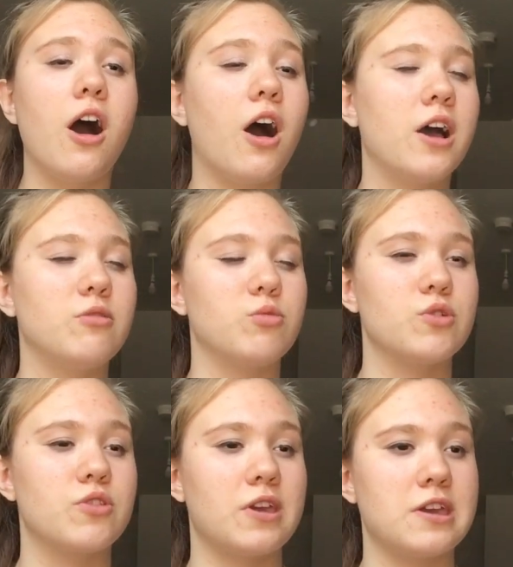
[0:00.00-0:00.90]
I
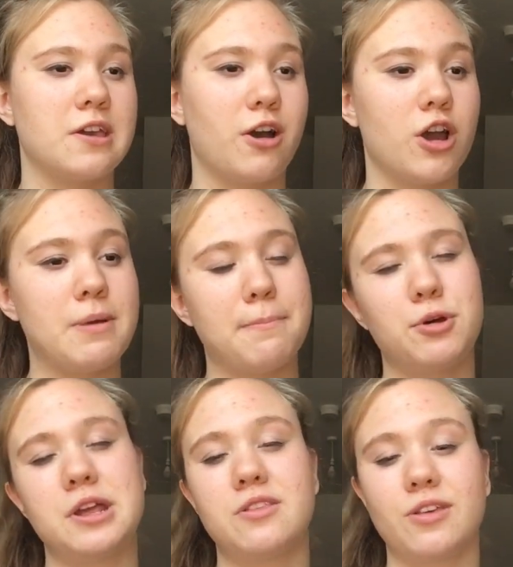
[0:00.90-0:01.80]
would take it home and
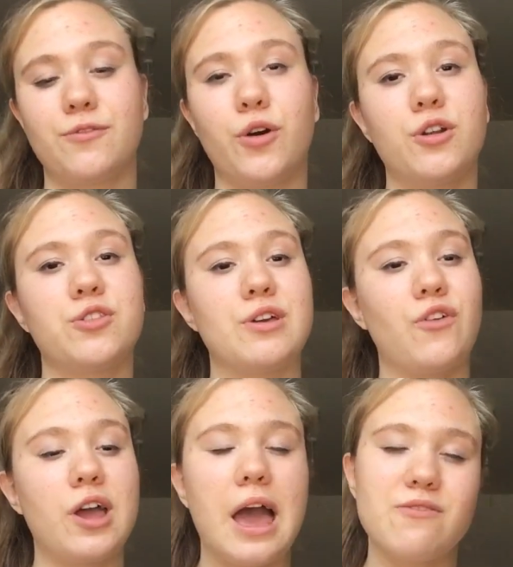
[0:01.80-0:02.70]
put it into that folder, so if
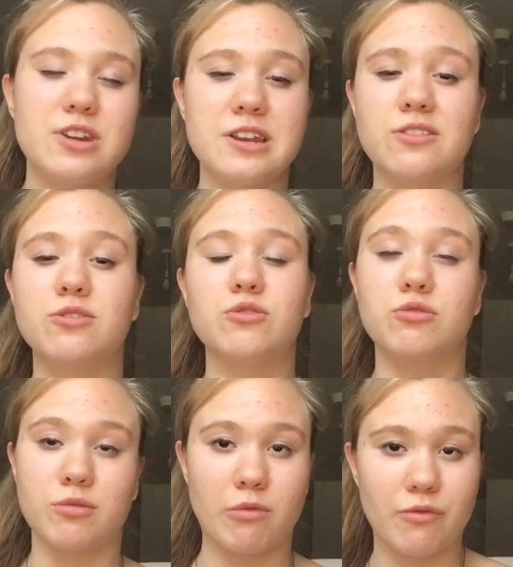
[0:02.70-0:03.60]
I ever needed to do
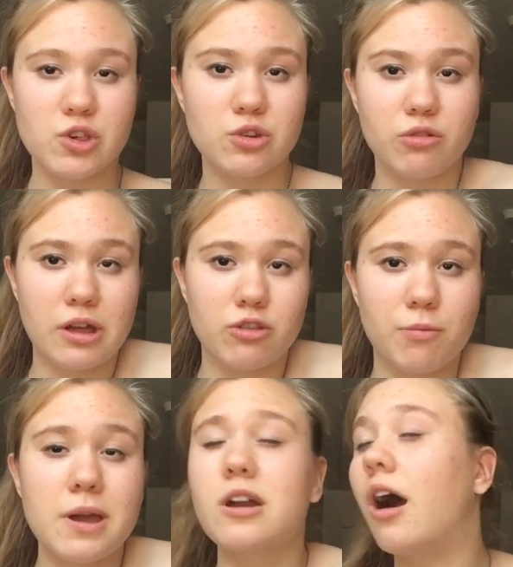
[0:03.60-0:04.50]
some revision on that
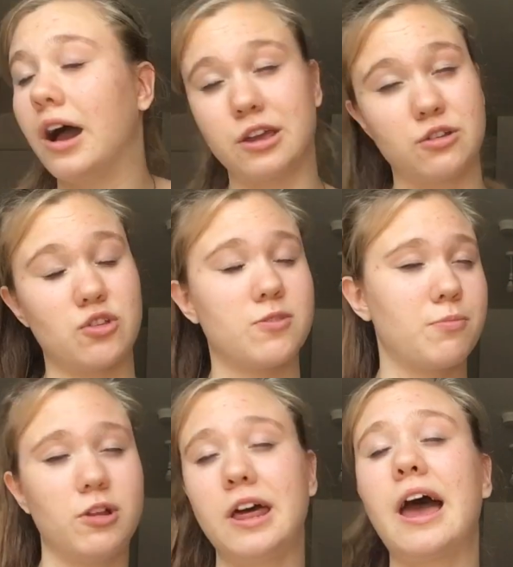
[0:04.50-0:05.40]
topic, I could just
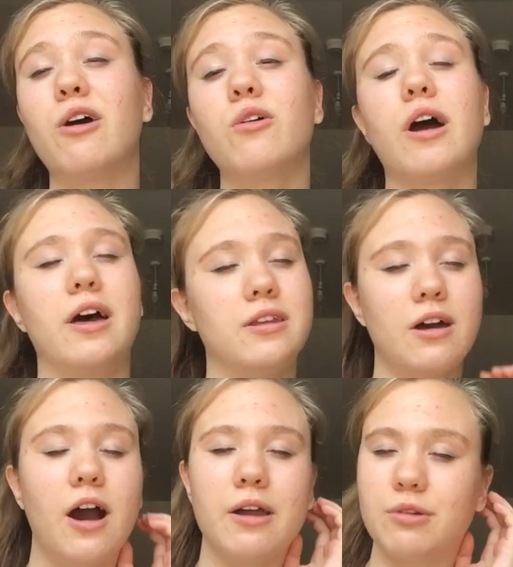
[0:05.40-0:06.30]
pull it out and
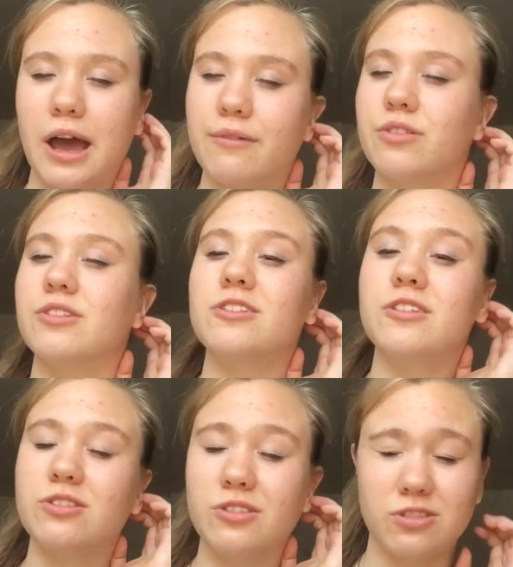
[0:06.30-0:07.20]
I would have
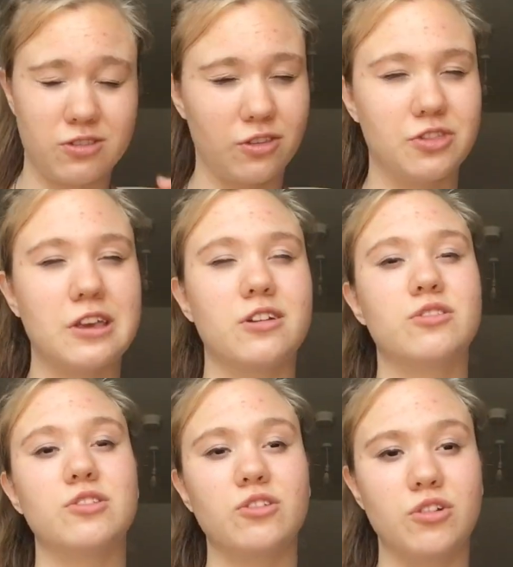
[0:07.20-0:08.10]
something
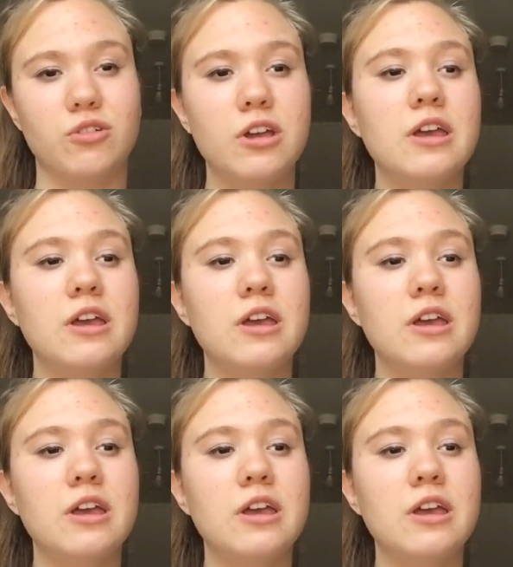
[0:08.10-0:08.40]
to do.